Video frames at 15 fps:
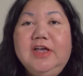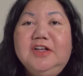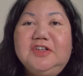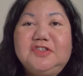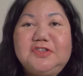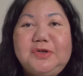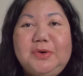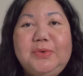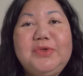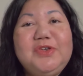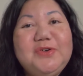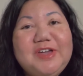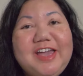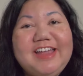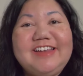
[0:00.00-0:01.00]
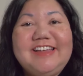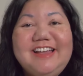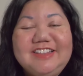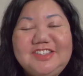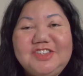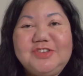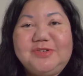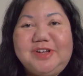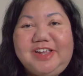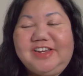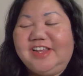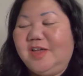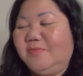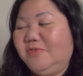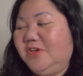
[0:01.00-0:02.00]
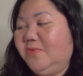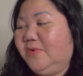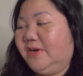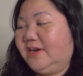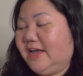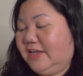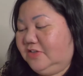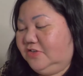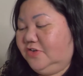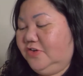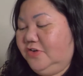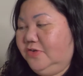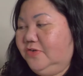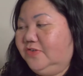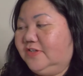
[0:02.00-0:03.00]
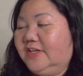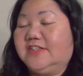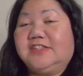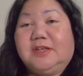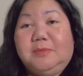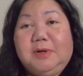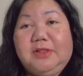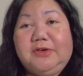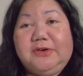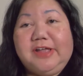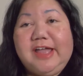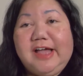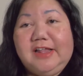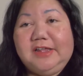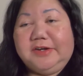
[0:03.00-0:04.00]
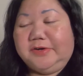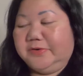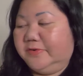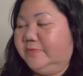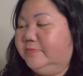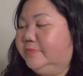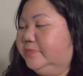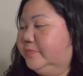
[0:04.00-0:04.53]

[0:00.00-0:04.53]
so you can get to it if you would like to use a similar calendar.